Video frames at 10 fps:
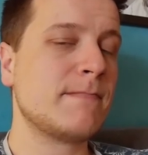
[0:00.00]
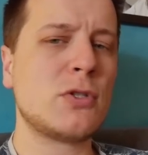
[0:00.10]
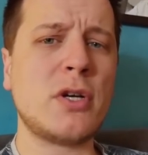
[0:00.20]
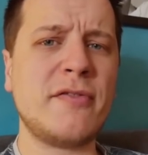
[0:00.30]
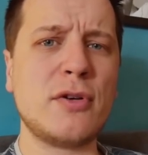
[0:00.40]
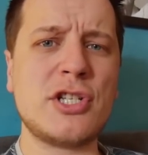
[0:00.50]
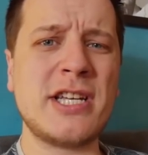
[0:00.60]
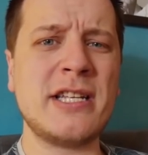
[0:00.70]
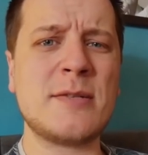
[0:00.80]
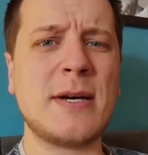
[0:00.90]
Sorry for the
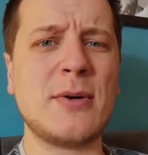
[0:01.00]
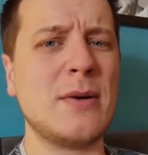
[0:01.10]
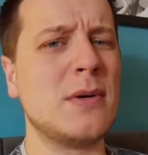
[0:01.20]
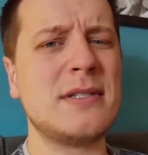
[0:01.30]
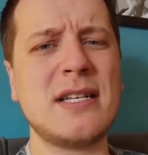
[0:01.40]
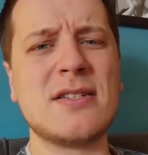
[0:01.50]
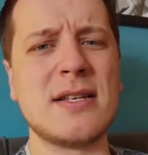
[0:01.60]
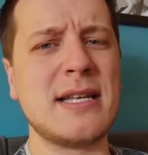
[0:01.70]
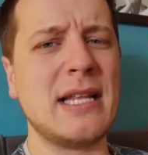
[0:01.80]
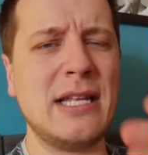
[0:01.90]
shakiness, by the way. One take
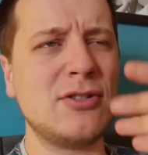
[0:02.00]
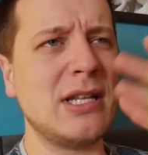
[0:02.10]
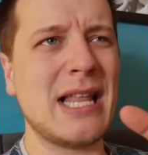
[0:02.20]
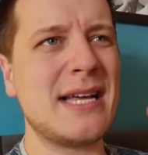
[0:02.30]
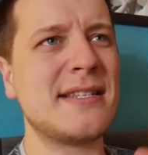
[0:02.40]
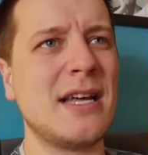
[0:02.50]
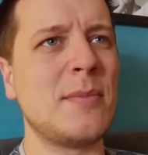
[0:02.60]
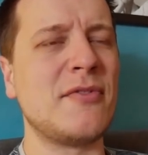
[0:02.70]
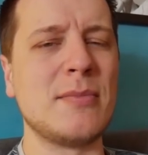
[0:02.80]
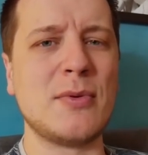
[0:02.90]
Sunday. Literally last
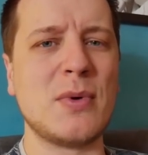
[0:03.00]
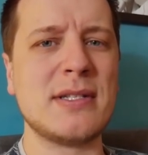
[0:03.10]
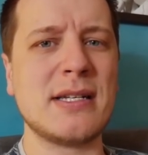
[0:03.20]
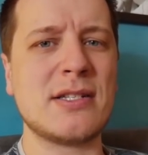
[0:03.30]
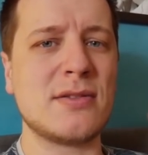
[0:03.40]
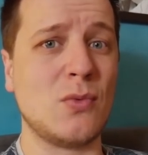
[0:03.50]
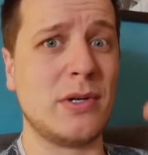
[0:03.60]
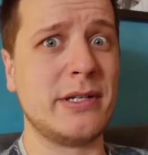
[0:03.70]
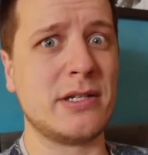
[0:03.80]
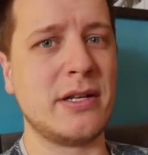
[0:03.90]
time from the one take
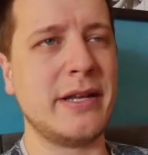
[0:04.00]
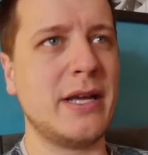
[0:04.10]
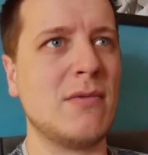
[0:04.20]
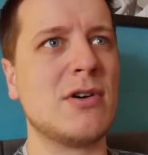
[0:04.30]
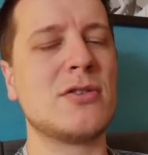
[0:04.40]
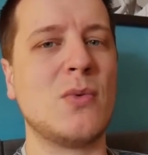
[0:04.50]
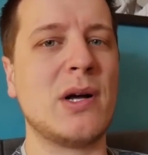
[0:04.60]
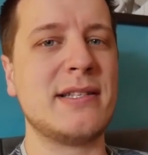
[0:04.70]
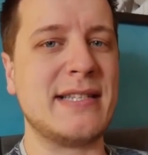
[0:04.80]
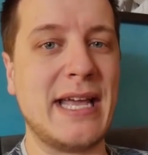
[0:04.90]
Sunday, it was a
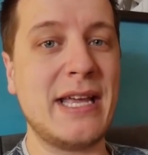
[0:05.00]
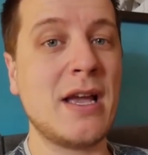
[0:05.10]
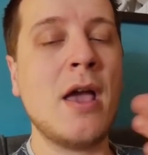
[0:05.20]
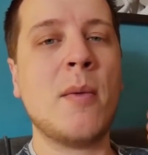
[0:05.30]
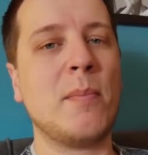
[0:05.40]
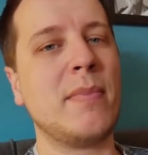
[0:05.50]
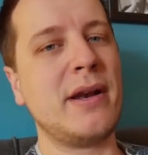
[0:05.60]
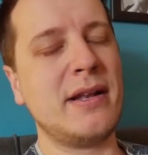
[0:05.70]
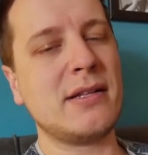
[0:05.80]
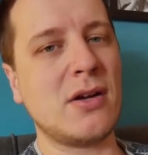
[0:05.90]
one take,
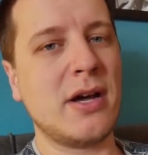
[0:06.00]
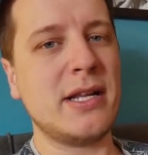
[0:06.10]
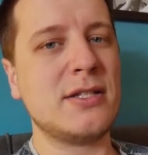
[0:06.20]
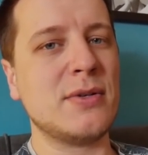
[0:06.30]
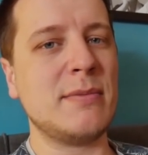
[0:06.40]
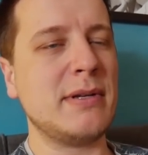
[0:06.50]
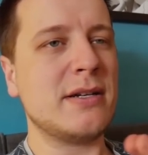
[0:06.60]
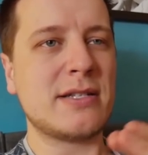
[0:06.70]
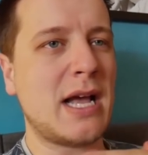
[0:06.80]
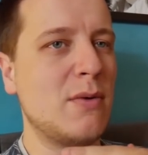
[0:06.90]
but I did cut into it
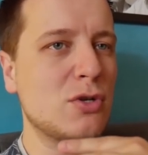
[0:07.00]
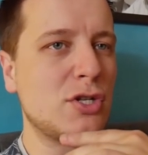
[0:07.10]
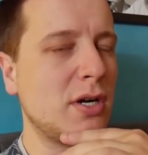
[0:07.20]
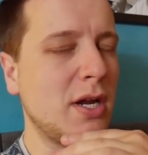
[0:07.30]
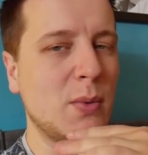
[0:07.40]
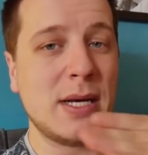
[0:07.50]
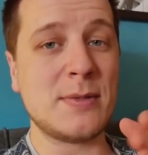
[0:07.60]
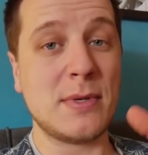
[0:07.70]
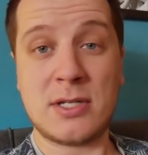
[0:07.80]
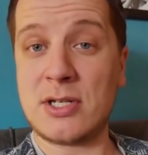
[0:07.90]
because I was talking way
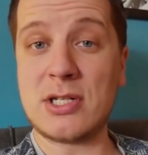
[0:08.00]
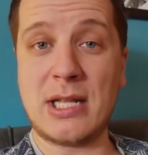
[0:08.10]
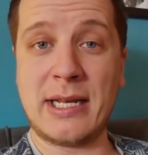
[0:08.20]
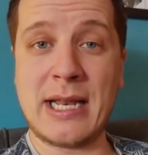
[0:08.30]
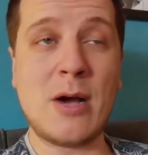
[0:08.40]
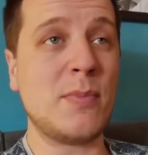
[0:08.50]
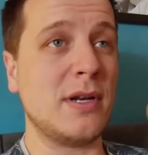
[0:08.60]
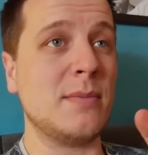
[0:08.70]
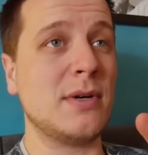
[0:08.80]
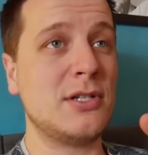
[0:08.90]
too much, just like now,
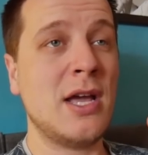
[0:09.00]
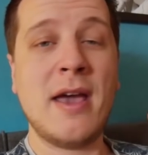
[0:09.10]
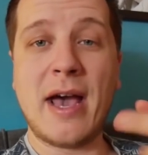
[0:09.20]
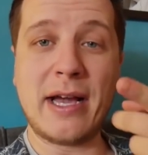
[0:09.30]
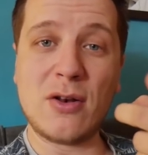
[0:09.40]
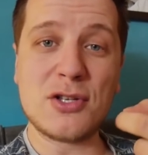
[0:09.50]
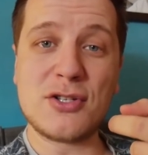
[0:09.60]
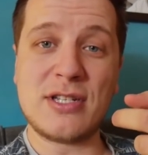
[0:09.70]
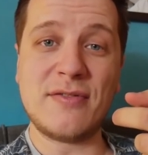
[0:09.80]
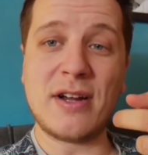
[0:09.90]
pretty much. I can
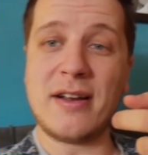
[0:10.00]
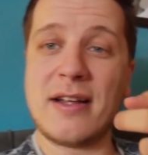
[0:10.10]
also see very